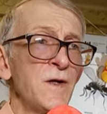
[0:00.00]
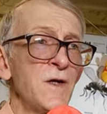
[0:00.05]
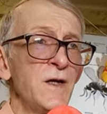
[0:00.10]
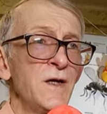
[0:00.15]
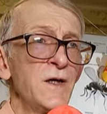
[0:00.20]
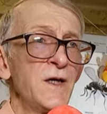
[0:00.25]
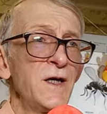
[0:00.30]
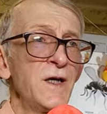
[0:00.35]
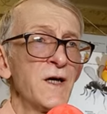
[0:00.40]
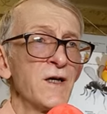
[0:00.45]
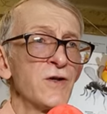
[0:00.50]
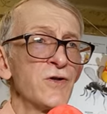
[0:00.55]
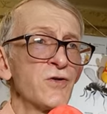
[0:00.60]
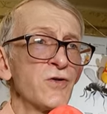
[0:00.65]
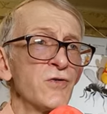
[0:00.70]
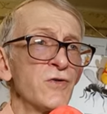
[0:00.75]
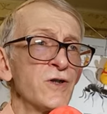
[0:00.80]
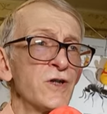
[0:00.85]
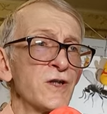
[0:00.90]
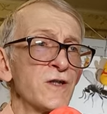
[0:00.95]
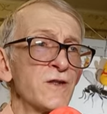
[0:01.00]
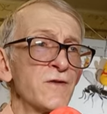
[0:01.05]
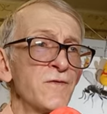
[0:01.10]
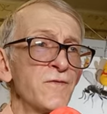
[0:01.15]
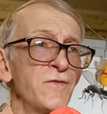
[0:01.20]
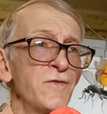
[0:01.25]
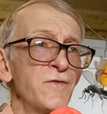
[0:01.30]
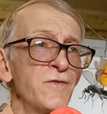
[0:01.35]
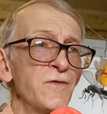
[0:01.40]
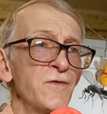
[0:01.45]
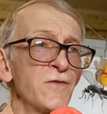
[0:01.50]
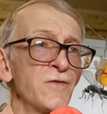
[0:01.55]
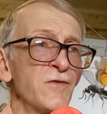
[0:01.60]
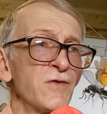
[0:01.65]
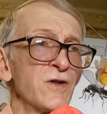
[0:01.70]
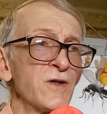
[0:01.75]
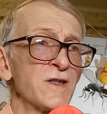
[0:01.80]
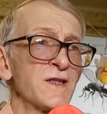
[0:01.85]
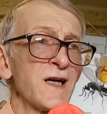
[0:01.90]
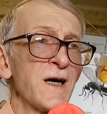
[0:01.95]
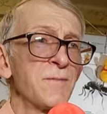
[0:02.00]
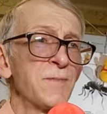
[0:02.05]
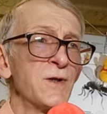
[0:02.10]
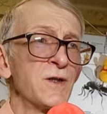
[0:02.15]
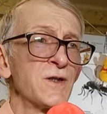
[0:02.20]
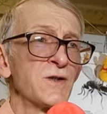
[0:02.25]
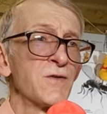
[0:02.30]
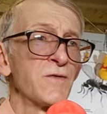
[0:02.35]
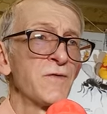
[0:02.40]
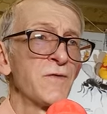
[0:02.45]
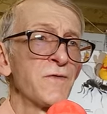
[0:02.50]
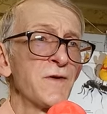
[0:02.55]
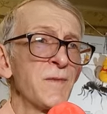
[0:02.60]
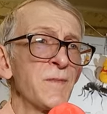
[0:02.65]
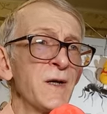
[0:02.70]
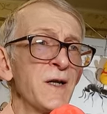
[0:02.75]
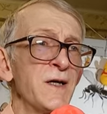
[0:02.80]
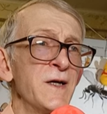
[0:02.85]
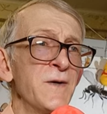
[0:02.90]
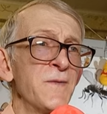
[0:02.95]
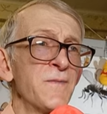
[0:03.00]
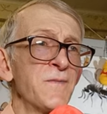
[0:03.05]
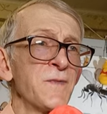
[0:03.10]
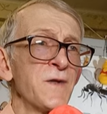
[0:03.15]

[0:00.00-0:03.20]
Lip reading: Here I show just a few examples of a family,